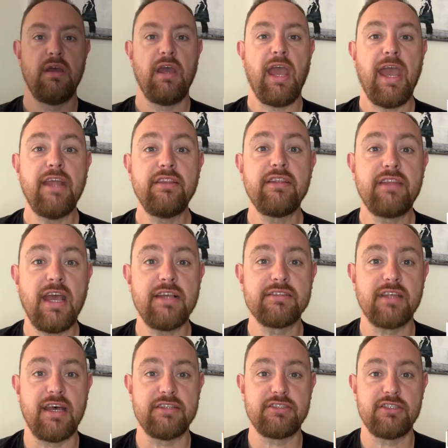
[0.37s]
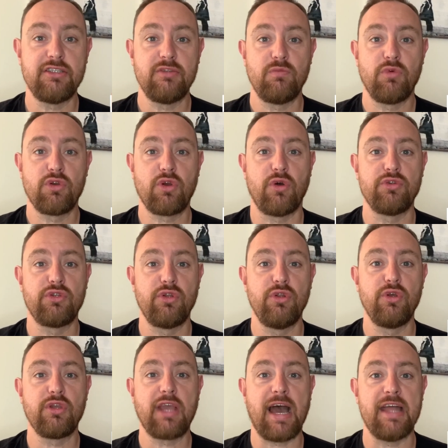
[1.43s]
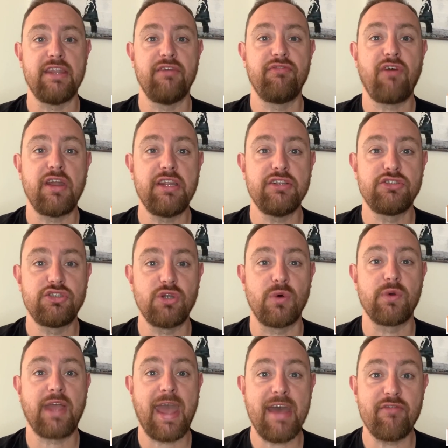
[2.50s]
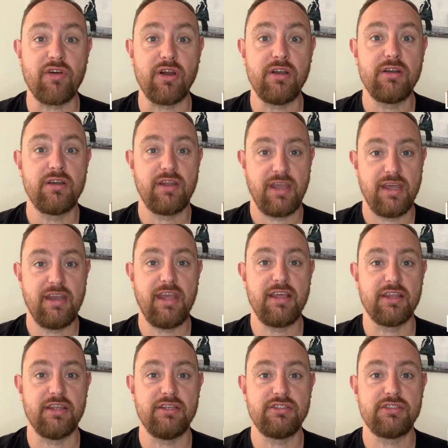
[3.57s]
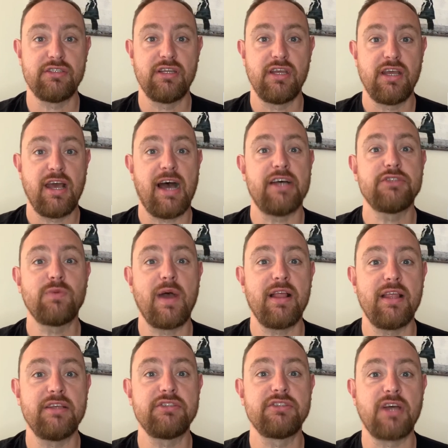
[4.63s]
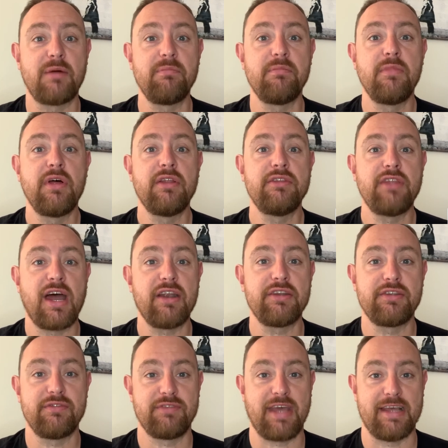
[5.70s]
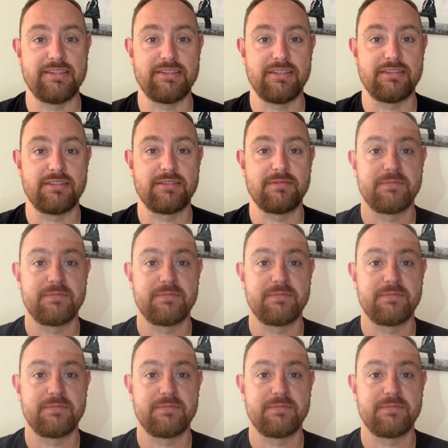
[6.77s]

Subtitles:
In today's lesson, we're going to look at the funniest joke ever in English, as well as some narrative tenses.